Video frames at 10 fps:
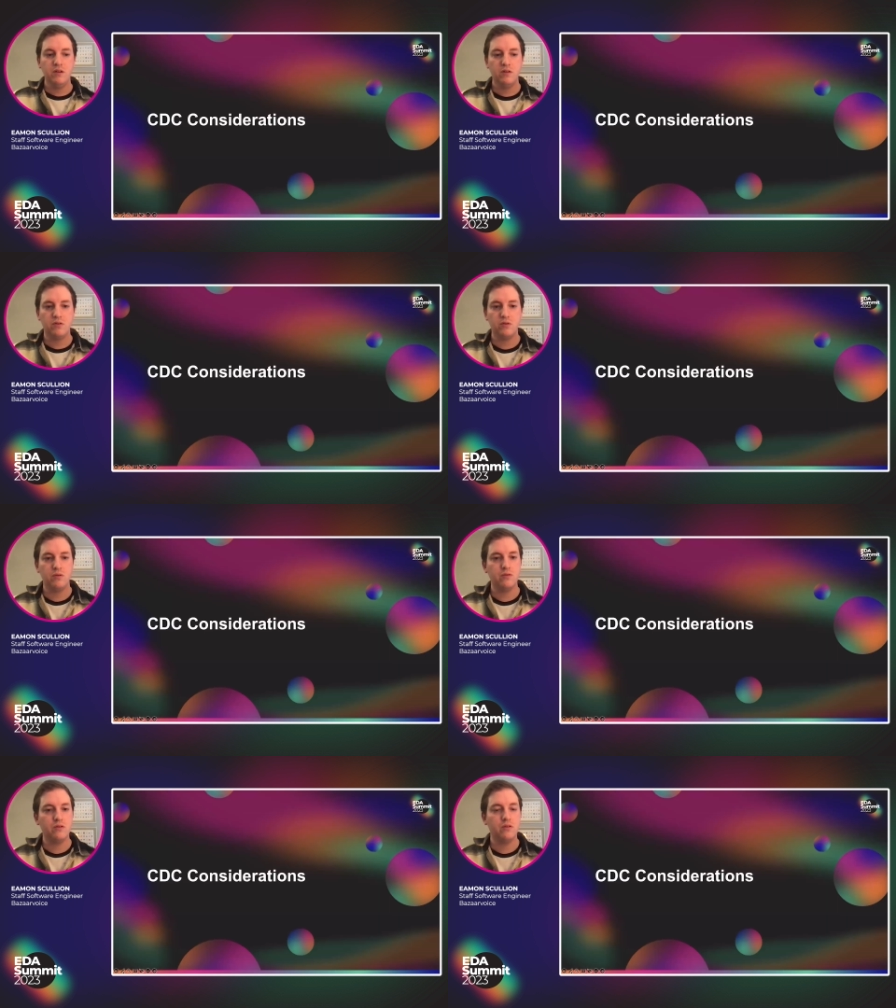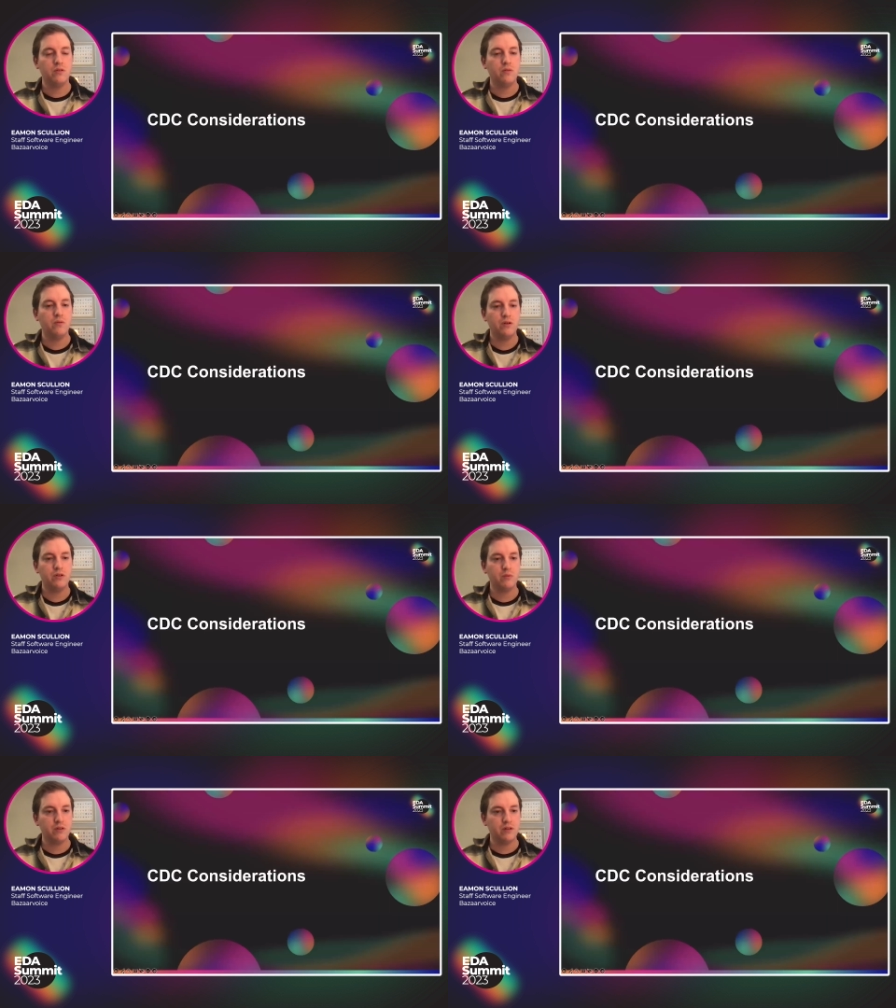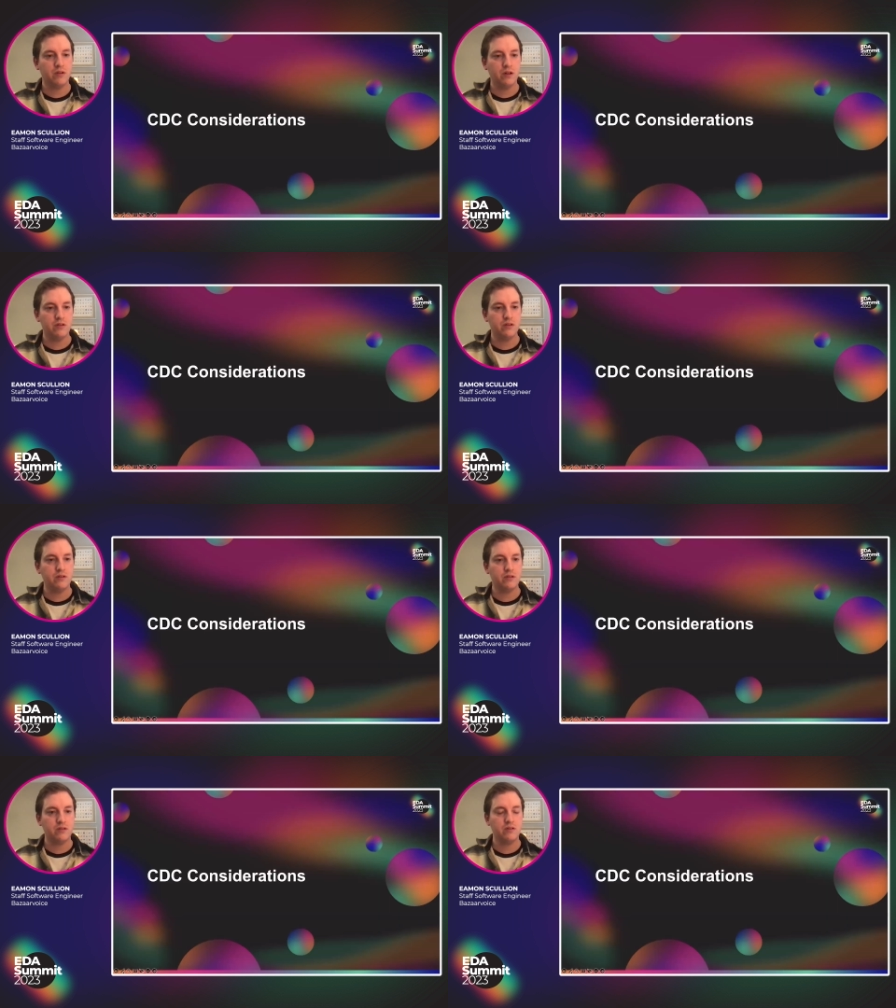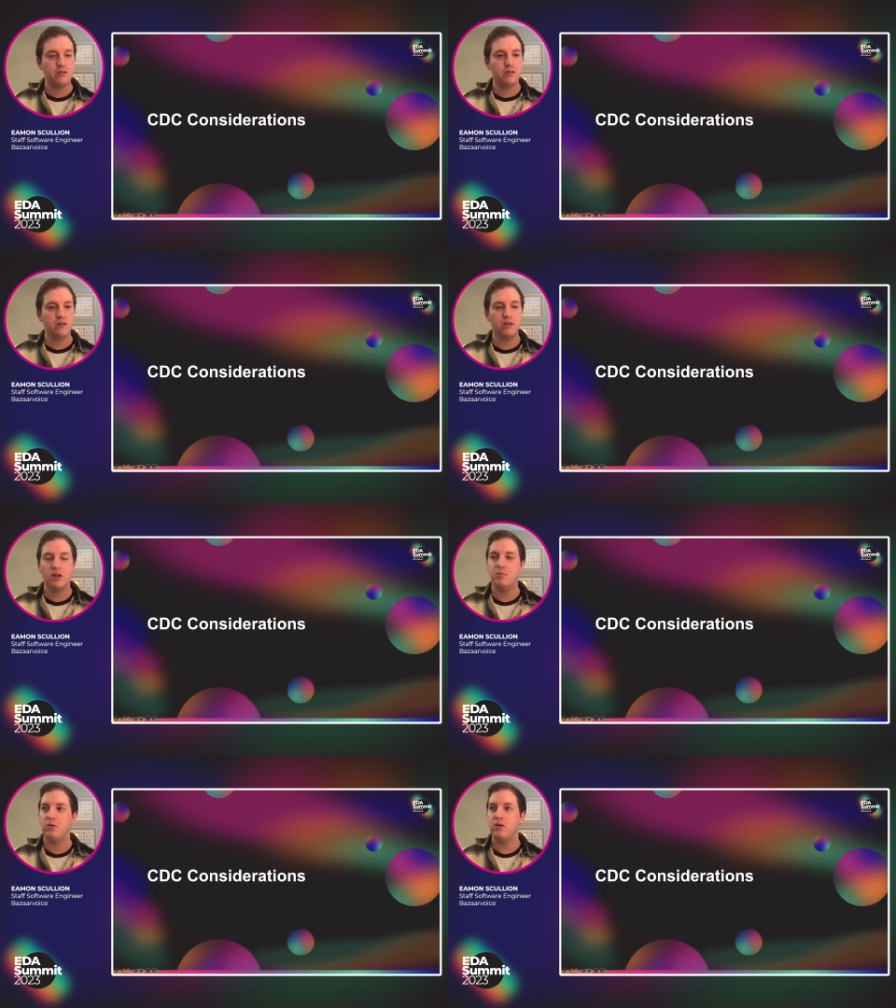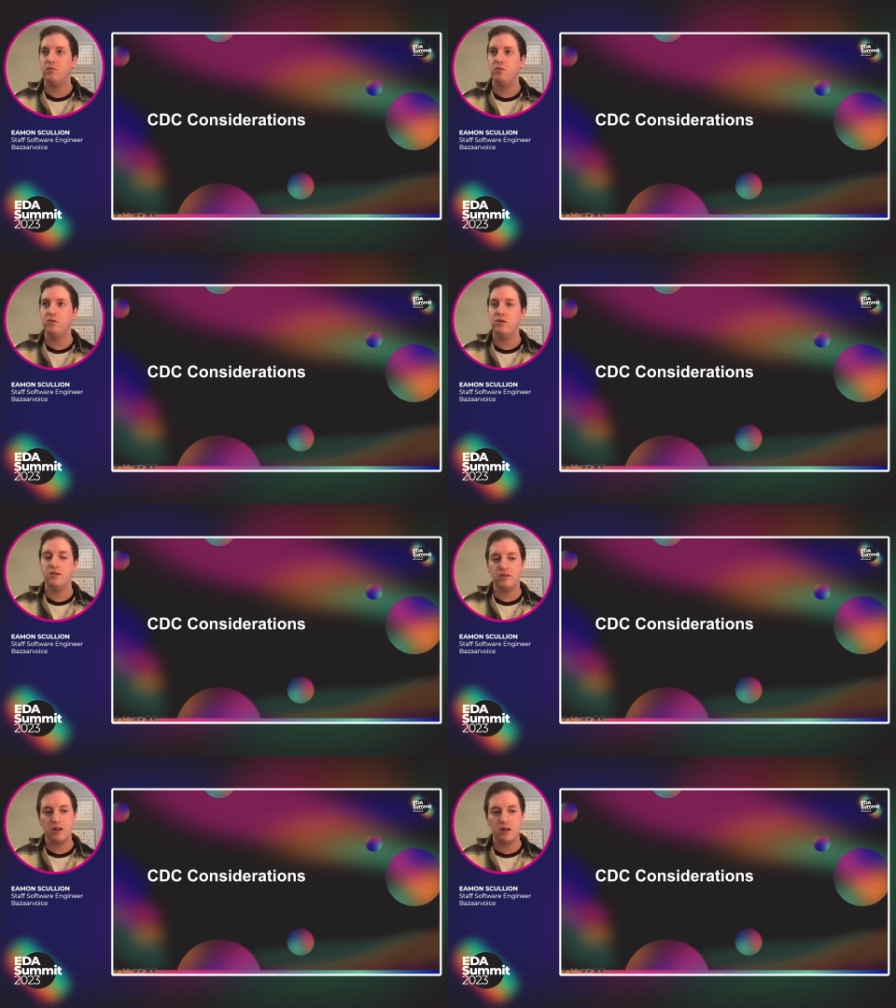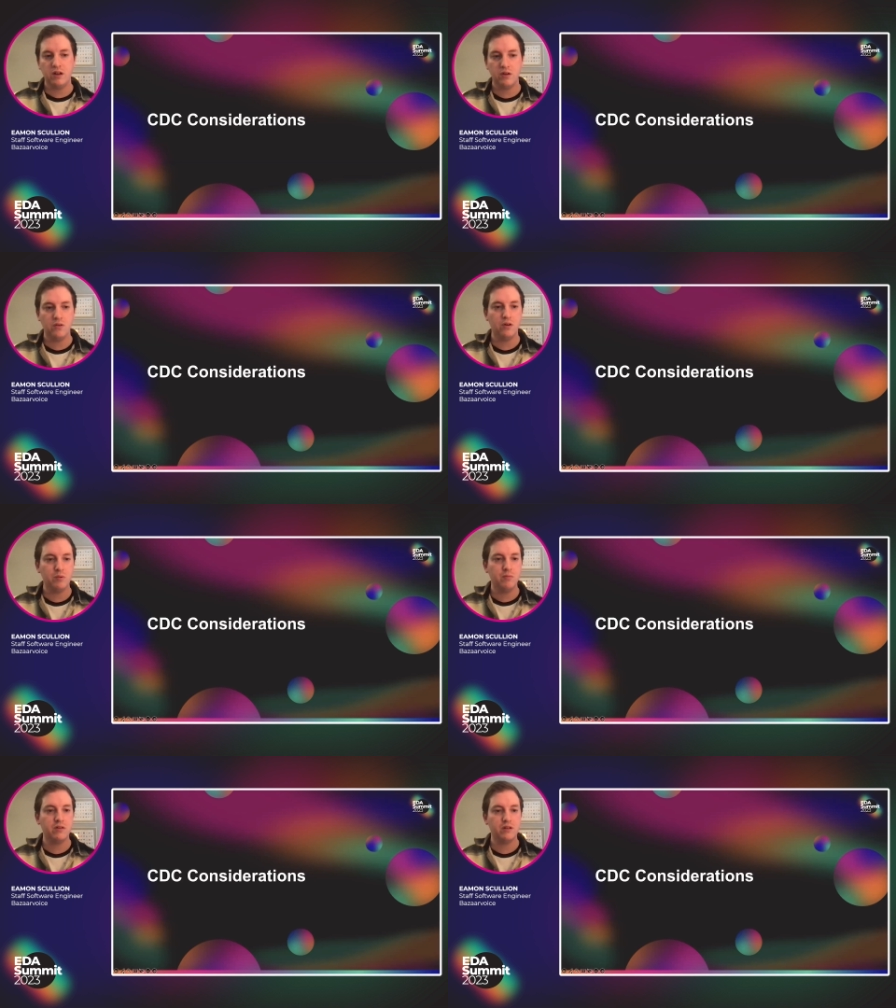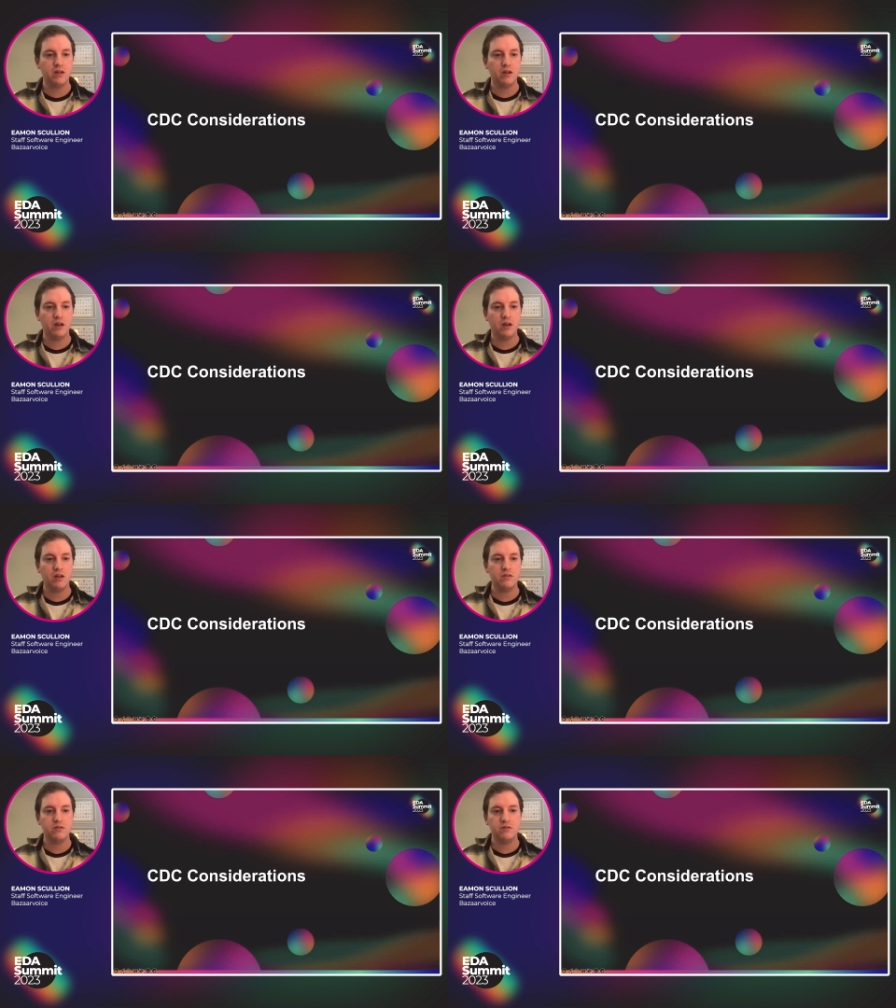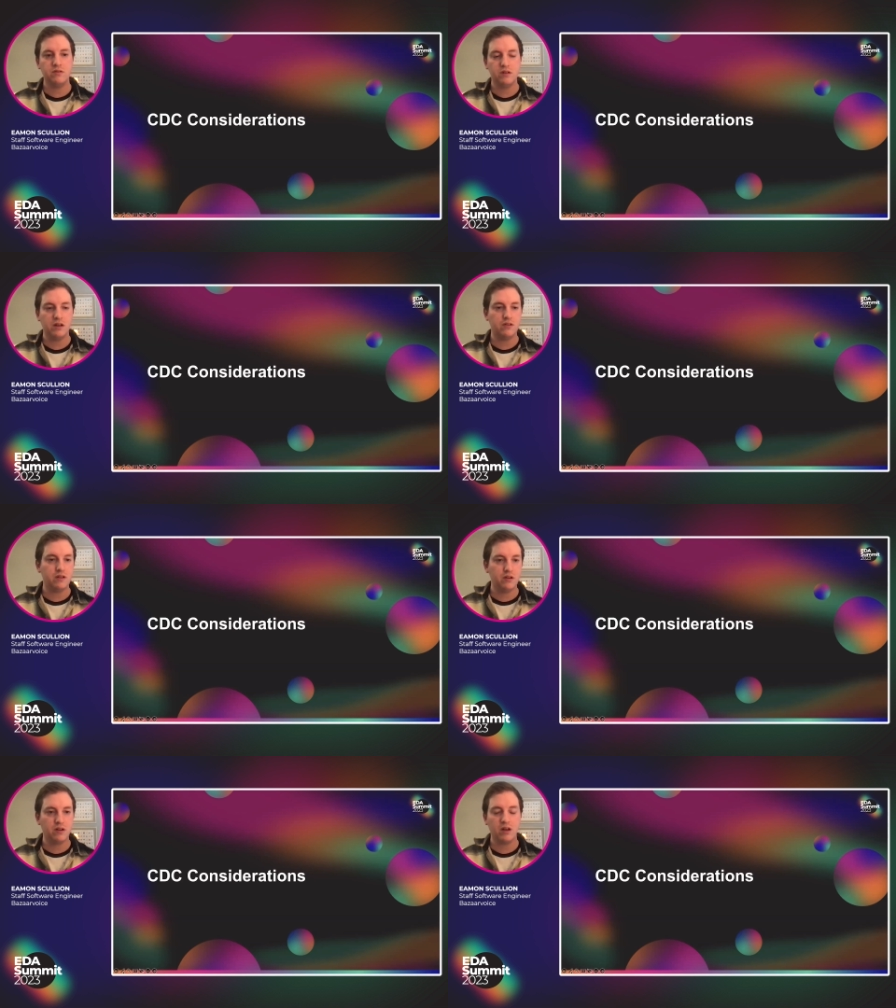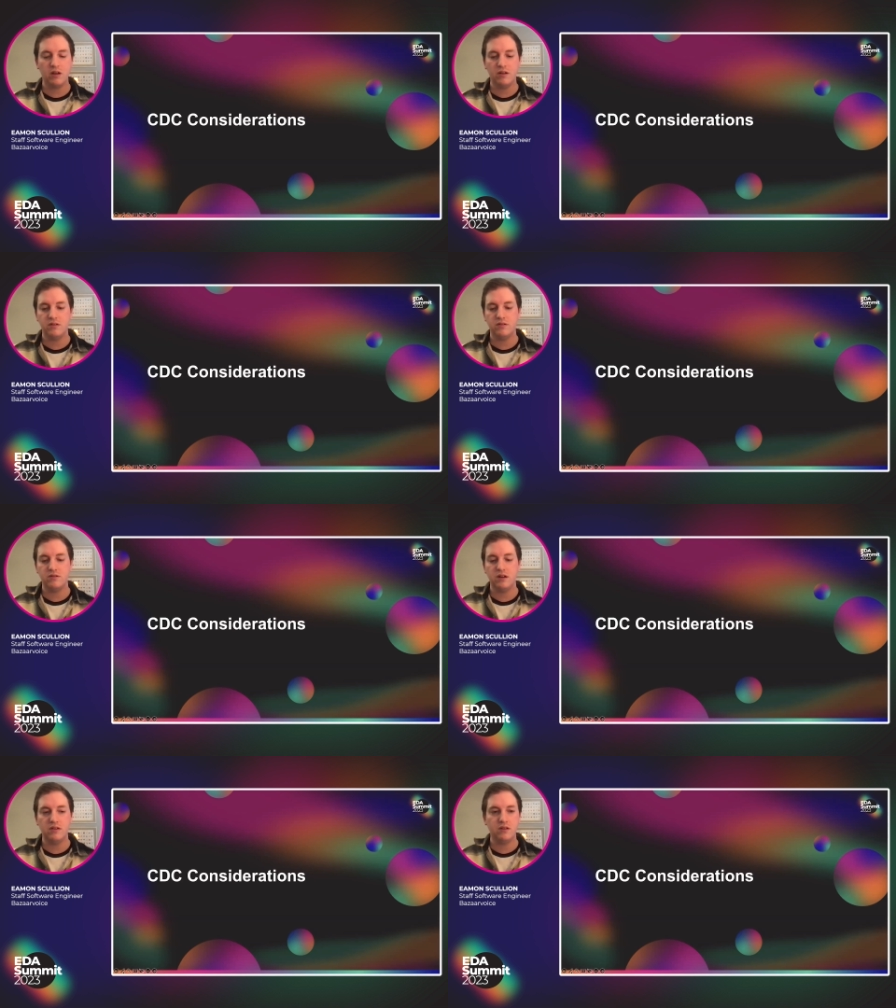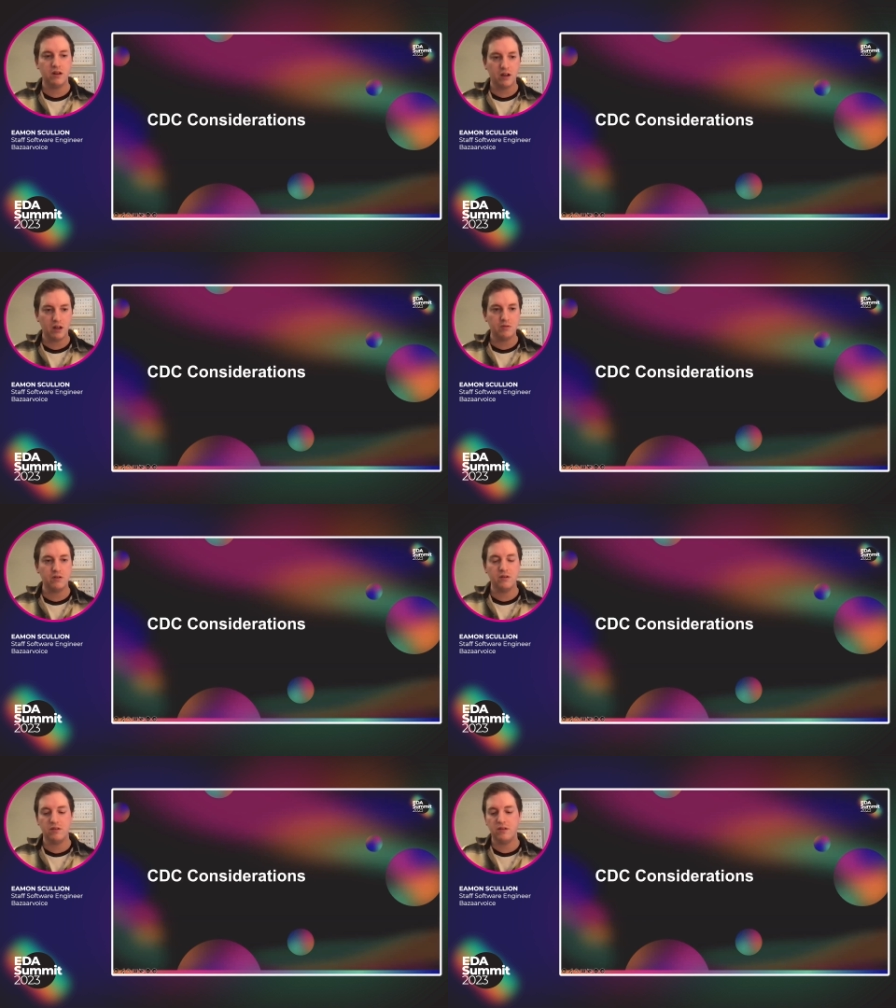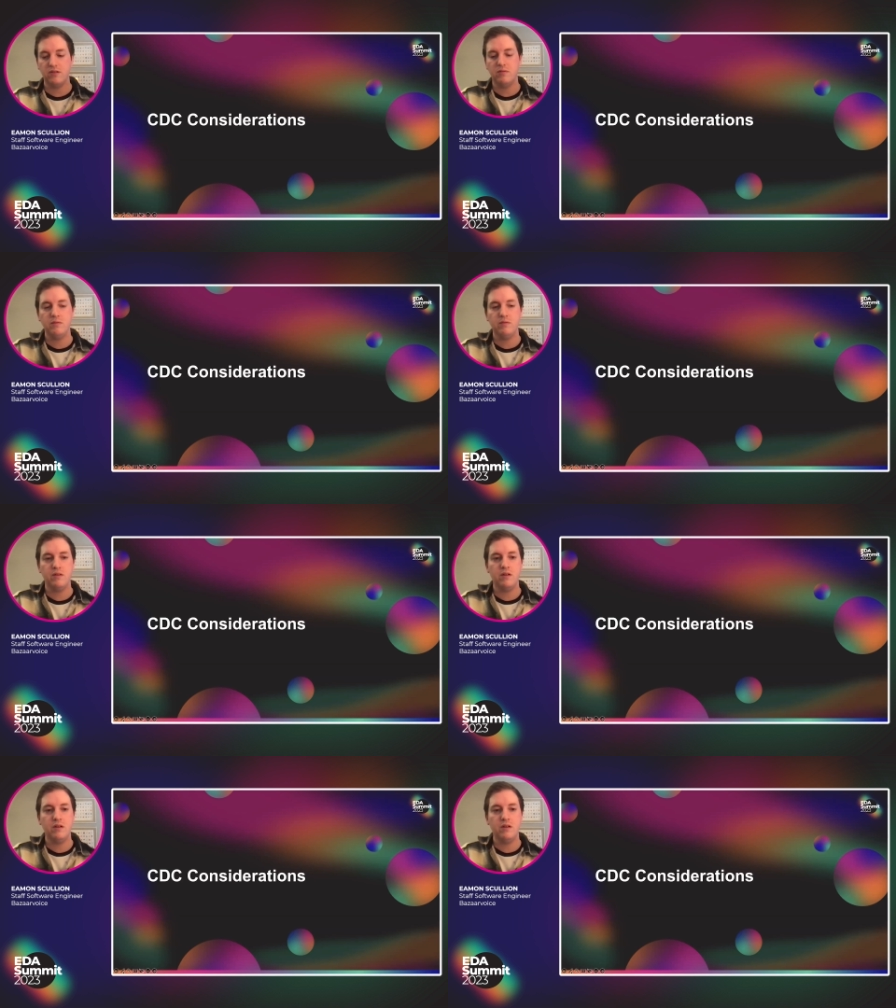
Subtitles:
So what are some considerations to think about when we're designing or implementing a change data capture system?